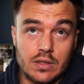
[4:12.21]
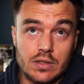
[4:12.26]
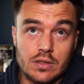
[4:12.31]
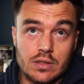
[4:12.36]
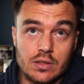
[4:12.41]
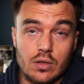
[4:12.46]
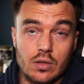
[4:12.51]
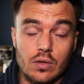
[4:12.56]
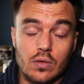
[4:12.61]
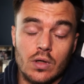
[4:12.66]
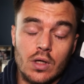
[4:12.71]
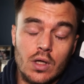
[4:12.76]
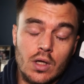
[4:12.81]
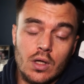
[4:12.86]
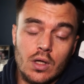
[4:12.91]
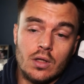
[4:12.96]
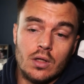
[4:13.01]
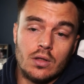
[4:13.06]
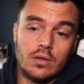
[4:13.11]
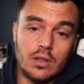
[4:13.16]
So
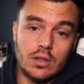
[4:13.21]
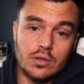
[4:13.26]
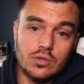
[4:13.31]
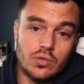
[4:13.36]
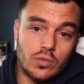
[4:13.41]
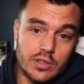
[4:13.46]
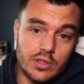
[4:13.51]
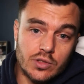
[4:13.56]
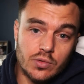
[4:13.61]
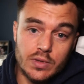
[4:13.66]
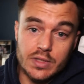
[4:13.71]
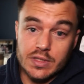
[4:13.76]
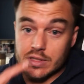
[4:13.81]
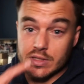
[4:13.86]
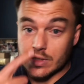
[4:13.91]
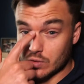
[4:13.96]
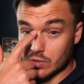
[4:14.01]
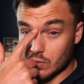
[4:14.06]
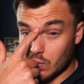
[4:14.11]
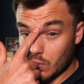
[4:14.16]
the
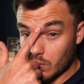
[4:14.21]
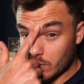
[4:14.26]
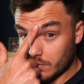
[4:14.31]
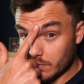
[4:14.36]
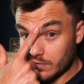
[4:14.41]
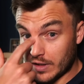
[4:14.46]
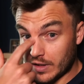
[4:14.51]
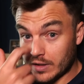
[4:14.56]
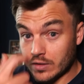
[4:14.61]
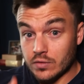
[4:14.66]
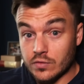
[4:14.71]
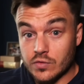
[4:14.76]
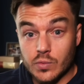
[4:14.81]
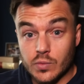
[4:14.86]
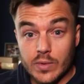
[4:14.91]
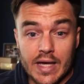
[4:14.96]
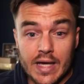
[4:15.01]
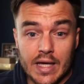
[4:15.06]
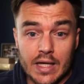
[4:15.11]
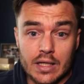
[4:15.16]
2026 quarterfinals,
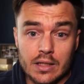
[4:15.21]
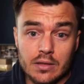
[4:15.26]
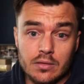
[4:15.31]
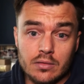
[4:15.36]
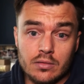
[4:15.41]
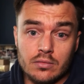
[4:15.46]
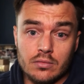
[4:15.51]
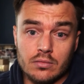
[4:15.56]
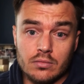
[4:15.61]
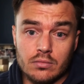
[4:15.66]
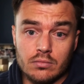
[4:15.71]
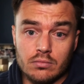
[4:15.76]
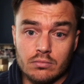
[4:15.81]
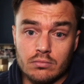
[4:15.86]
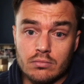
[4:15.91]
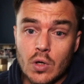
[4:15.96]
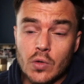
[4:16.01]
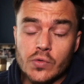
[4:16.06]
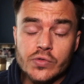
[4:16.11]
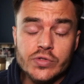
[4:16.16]
we had
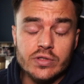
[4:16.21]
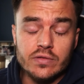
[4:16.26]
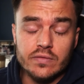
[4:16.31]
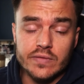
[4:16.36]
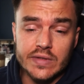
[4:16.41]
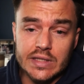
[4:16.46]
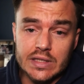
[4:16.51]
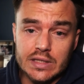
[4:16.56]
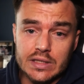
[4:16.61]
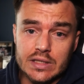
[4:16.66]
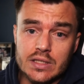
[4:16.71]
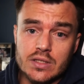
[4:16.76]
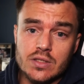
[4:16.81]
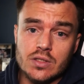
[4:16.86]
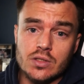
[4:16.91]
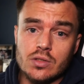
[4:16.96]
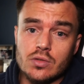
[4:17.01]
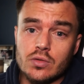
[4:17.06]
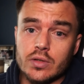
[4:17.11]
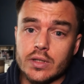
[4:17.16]
most of the elites
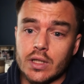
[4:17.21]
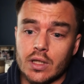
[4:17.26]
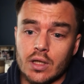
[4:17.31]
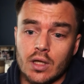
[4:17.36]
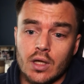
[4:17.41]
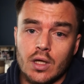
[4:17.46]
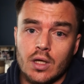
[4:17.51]
doing